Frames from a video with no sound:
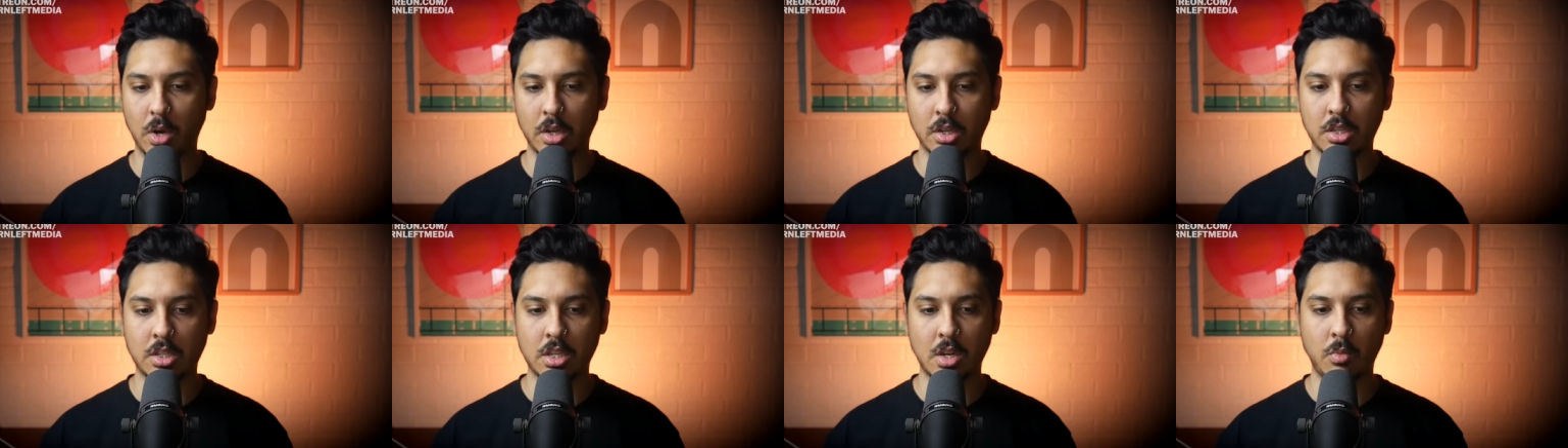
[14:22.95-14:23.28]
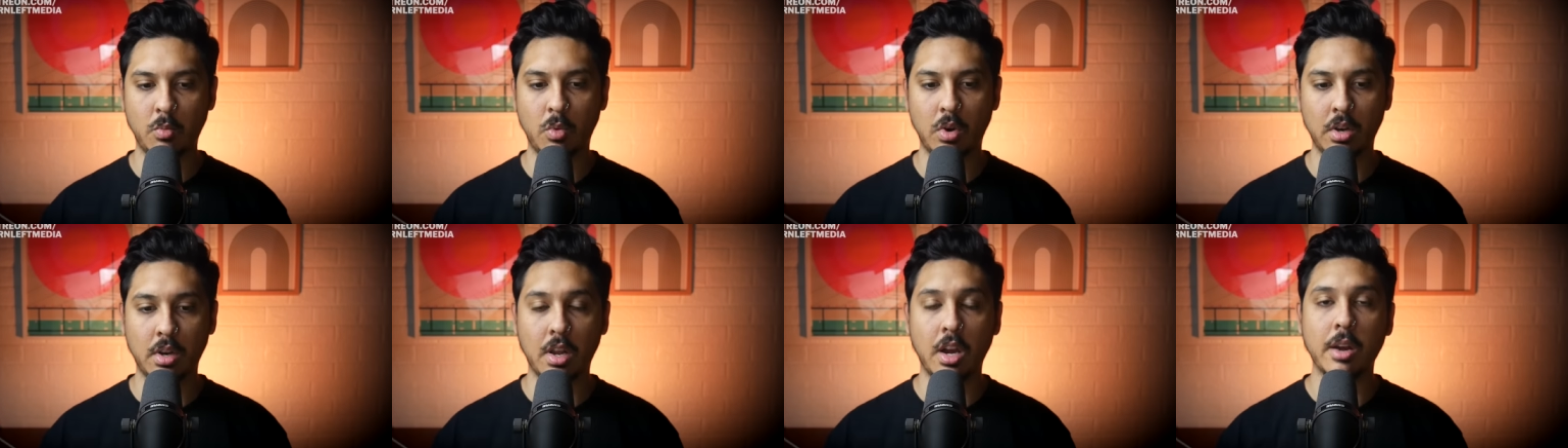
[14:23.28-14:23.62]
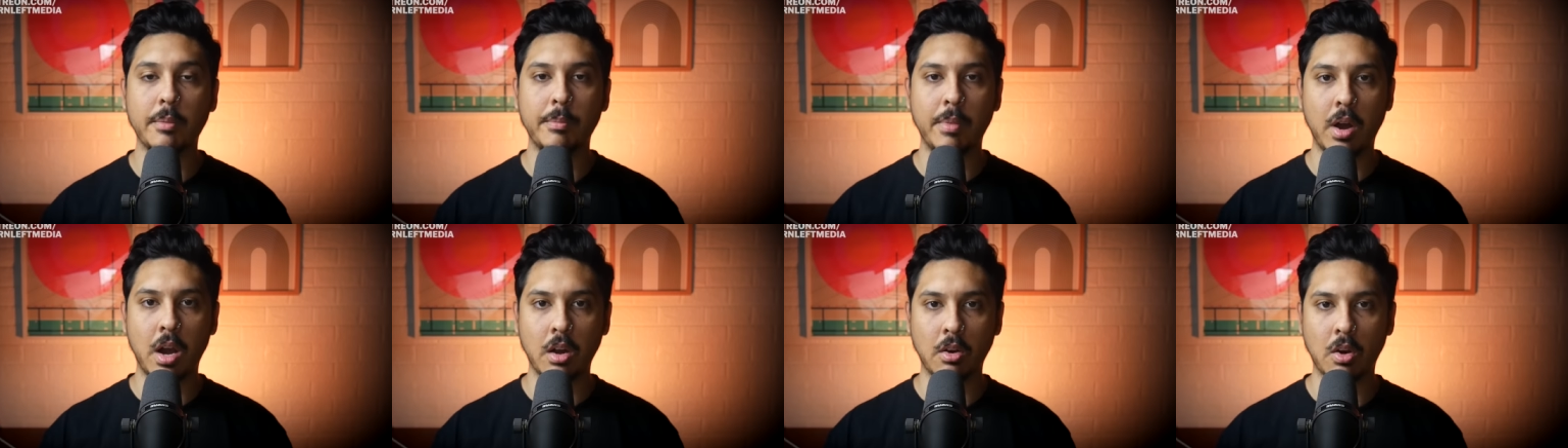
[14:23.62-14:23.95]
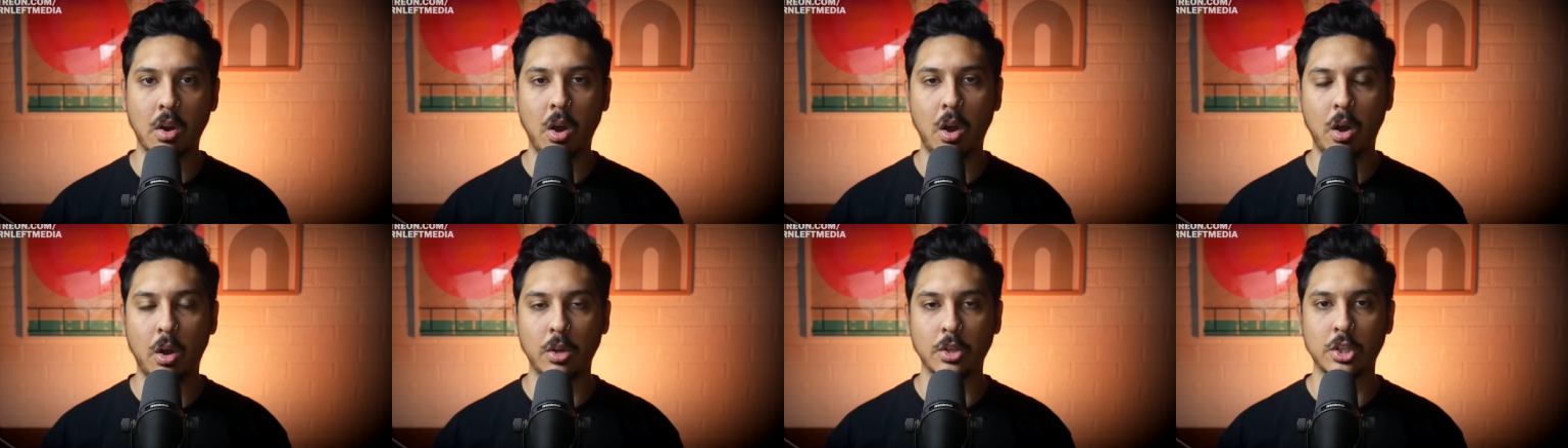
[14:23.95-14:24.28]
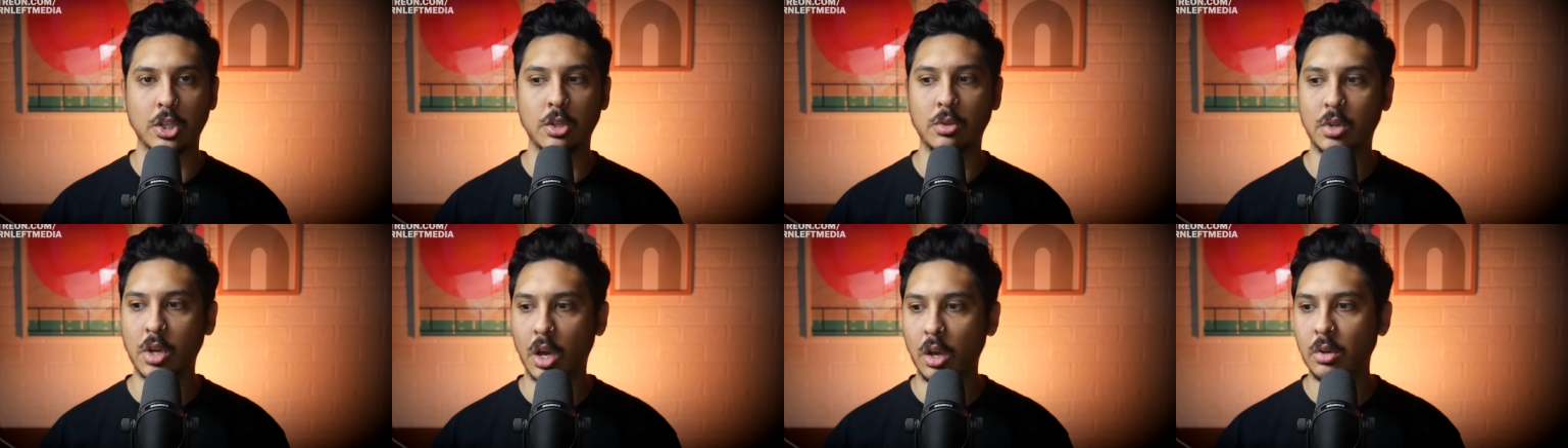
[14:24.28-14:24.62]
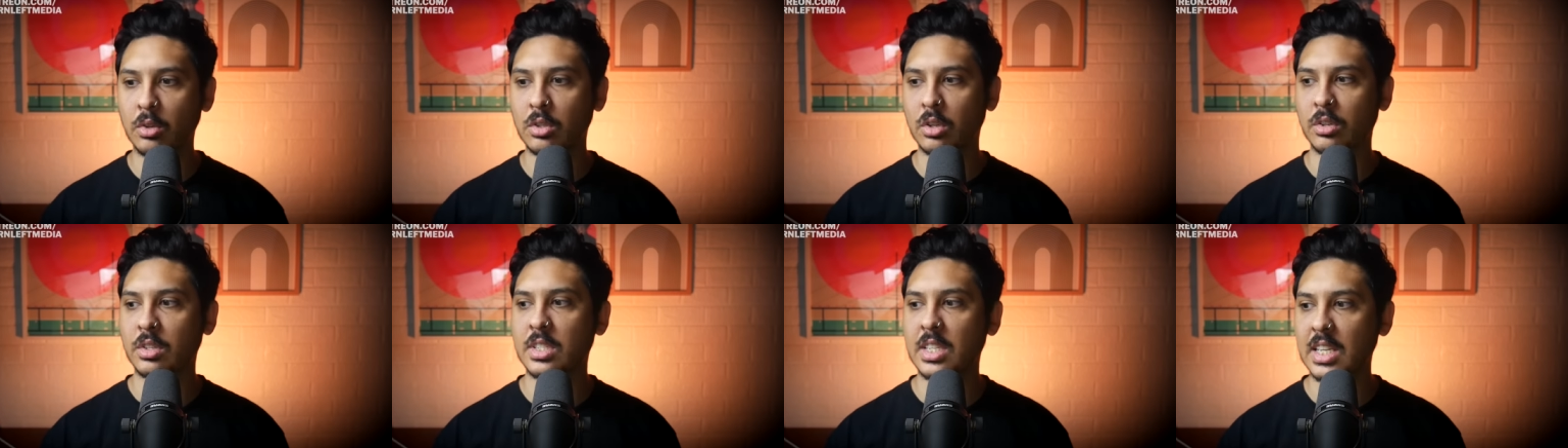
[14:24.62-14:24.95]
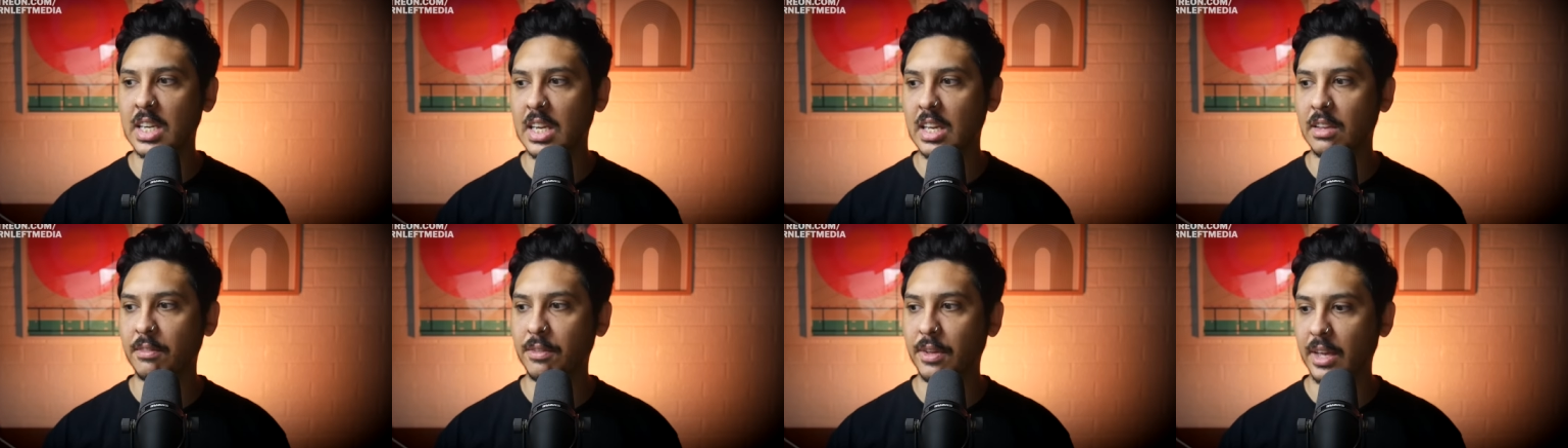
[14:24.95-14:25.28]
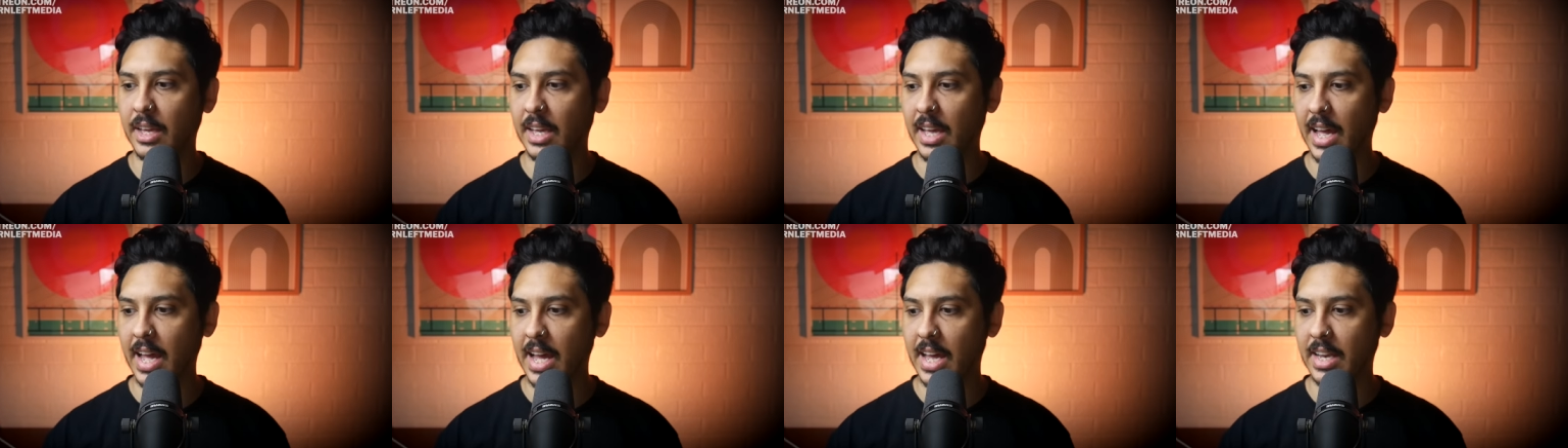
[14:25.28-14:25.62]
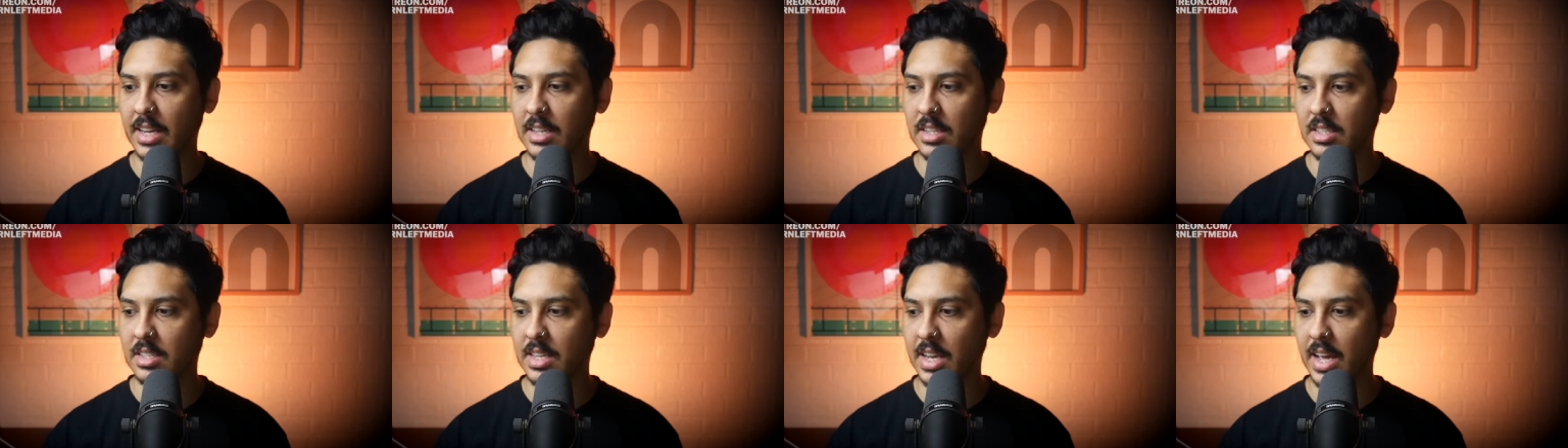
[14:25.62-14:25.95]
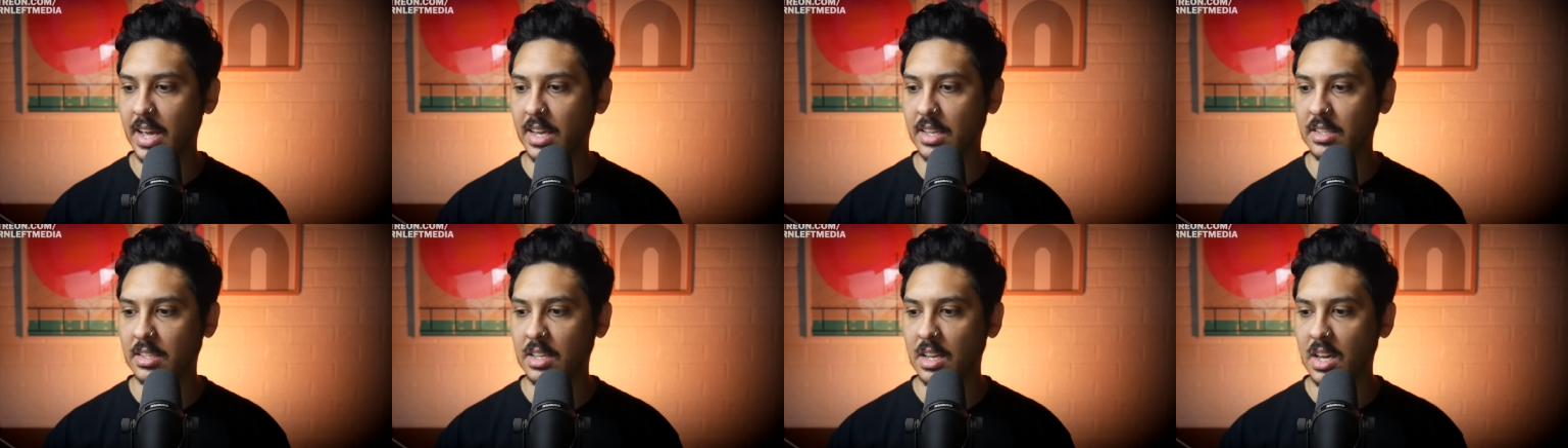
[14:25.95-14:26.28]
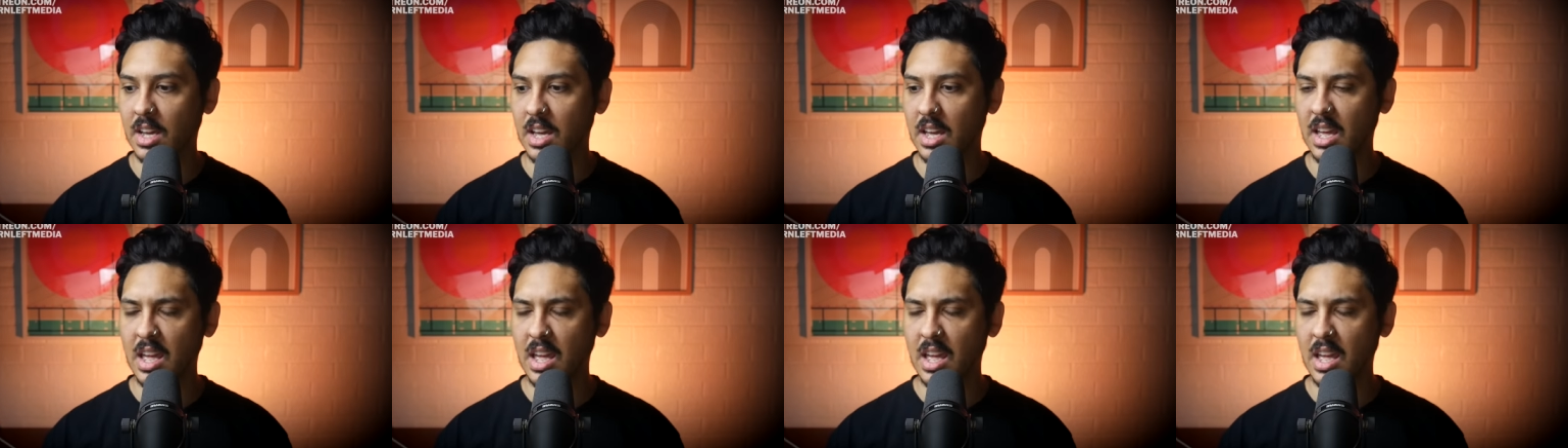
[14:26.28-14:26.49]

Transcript: are someone like Margaret Hodge who goes on TV and says,